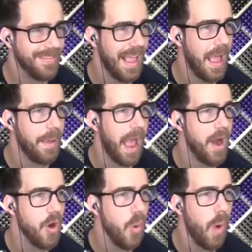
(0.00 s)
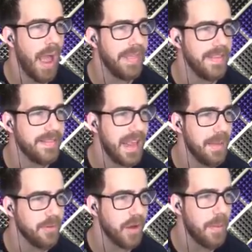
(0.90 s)
I, I don't know why these
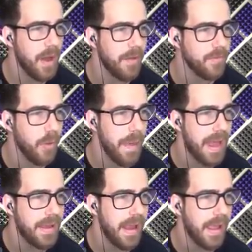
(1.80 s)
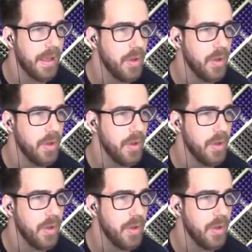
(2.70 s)
names are coming off so bad today.